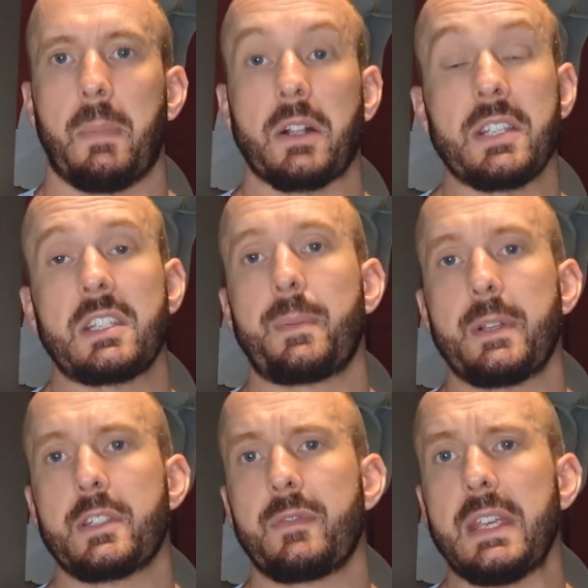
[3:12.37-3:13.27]

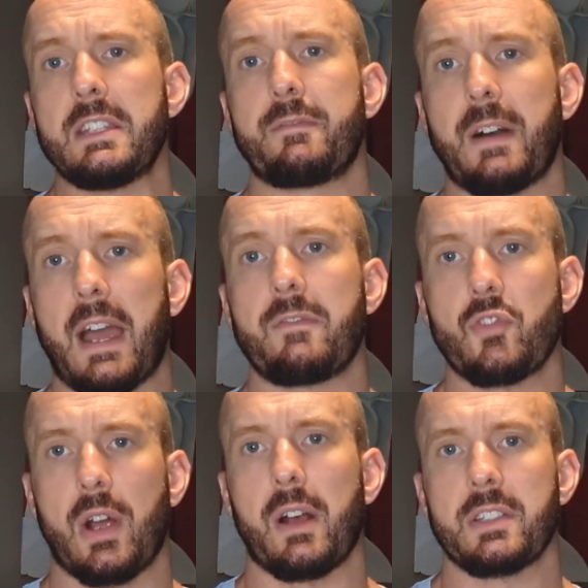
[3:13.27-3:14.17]
Participants of these 5
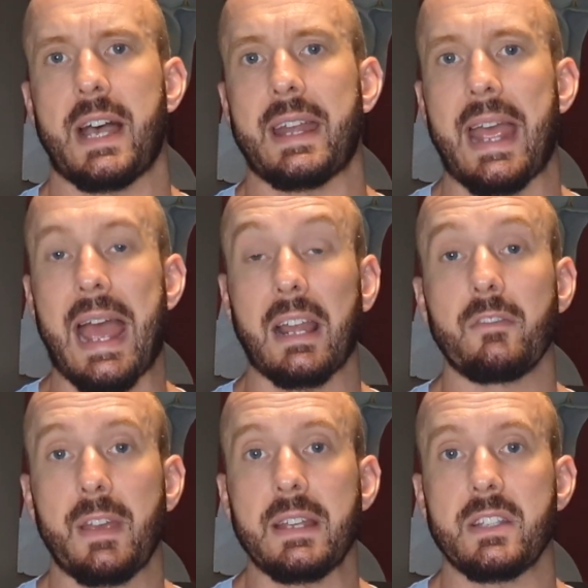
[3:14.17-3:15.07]
trials had
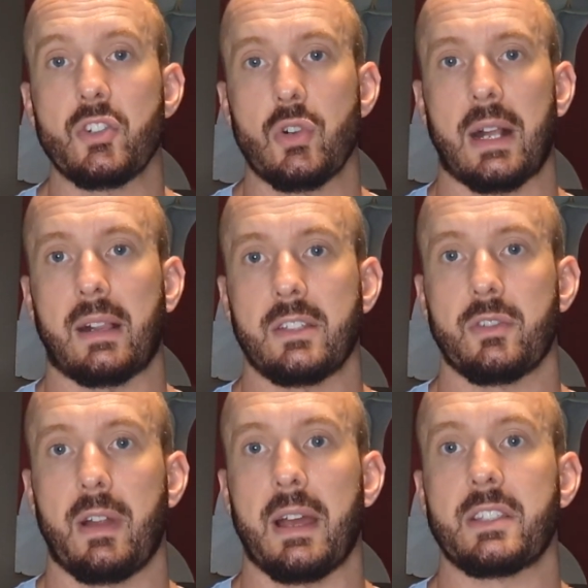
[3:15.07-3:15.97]
elevated
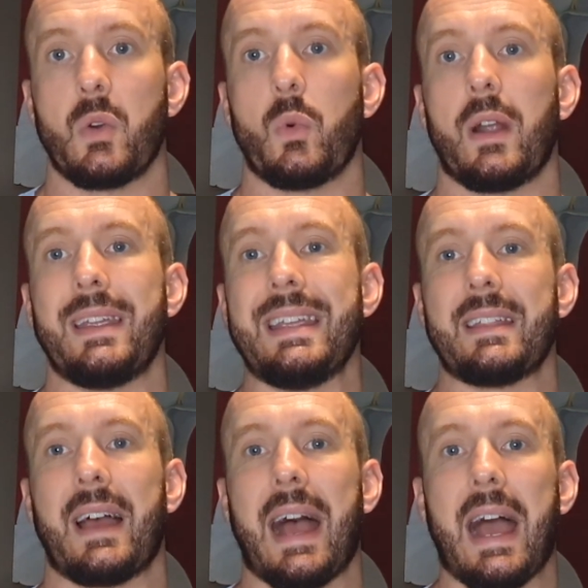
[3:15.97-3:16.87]
triglycerides and were at either